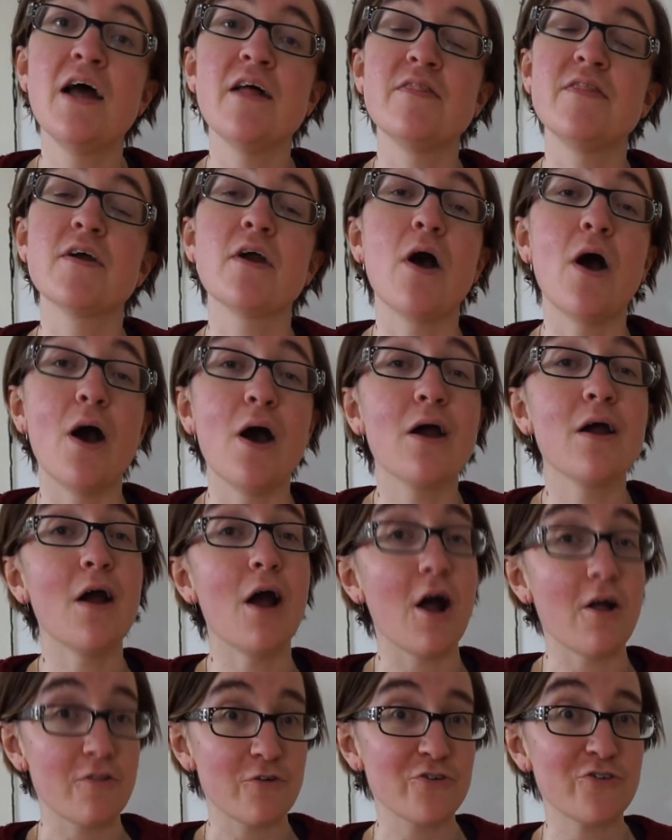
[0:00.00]
There are
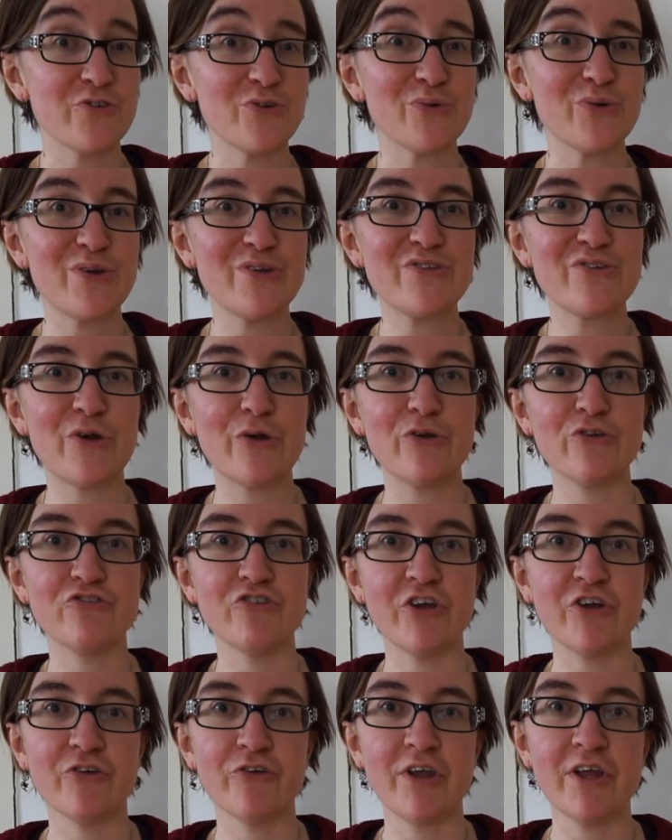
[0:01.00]
other story starter
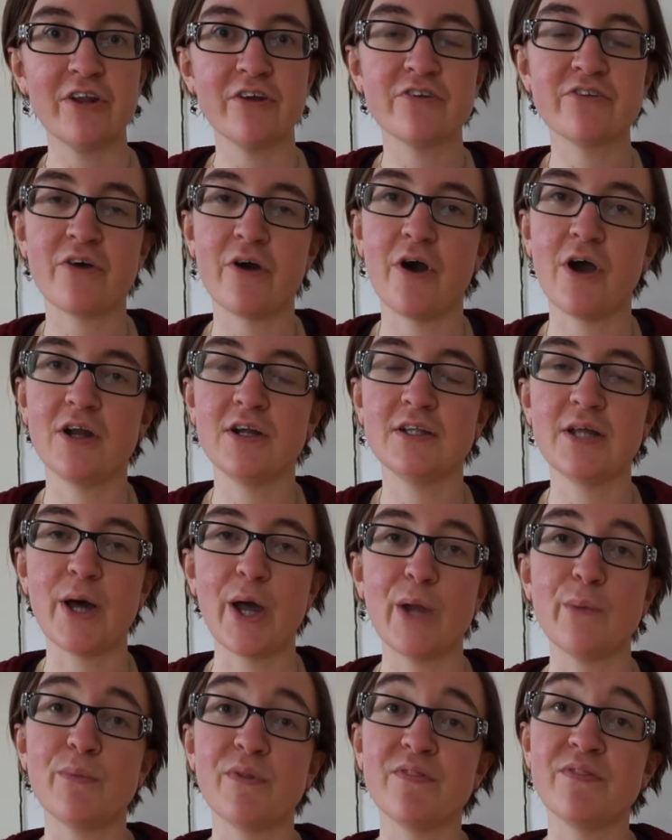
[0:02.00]
generators
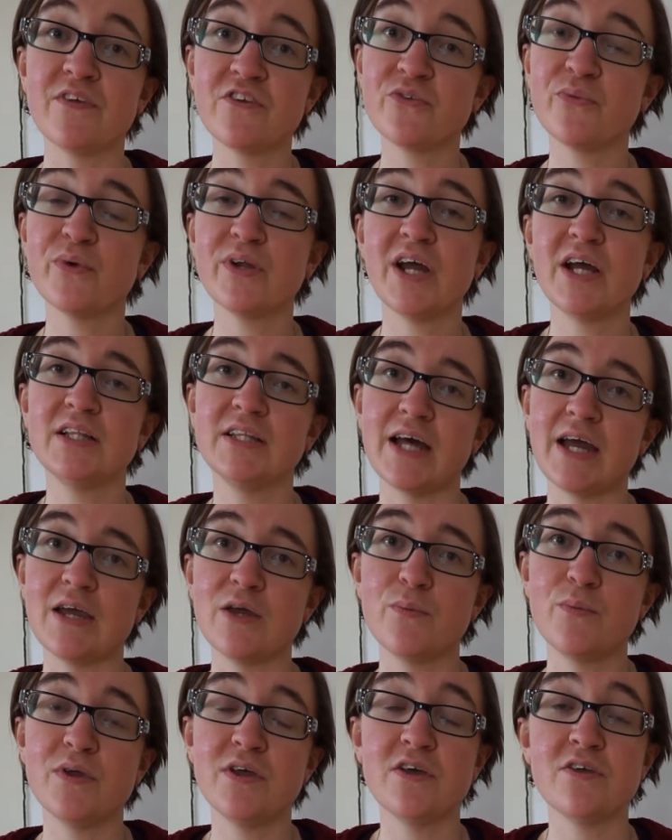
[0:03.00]
online, but this one I
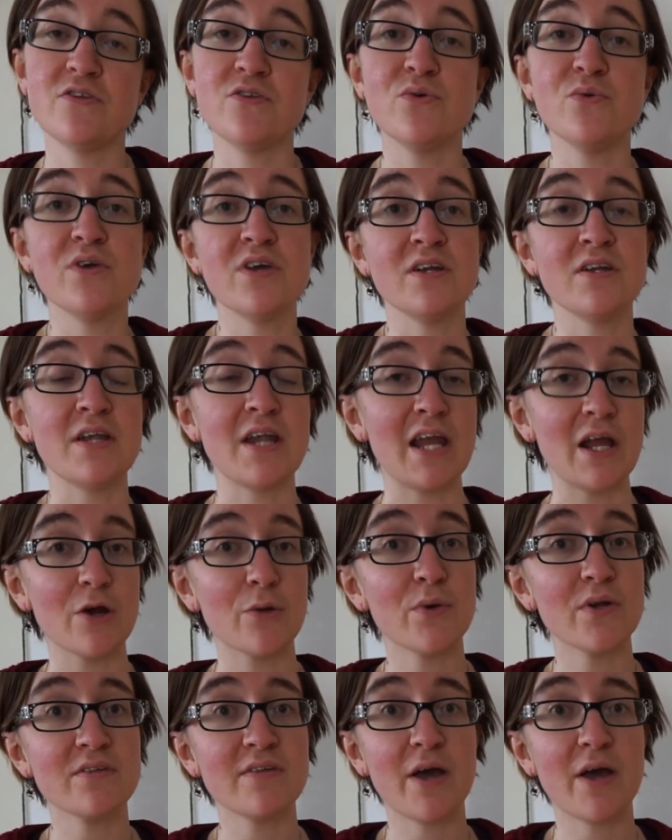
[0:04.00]
like because you can narrow it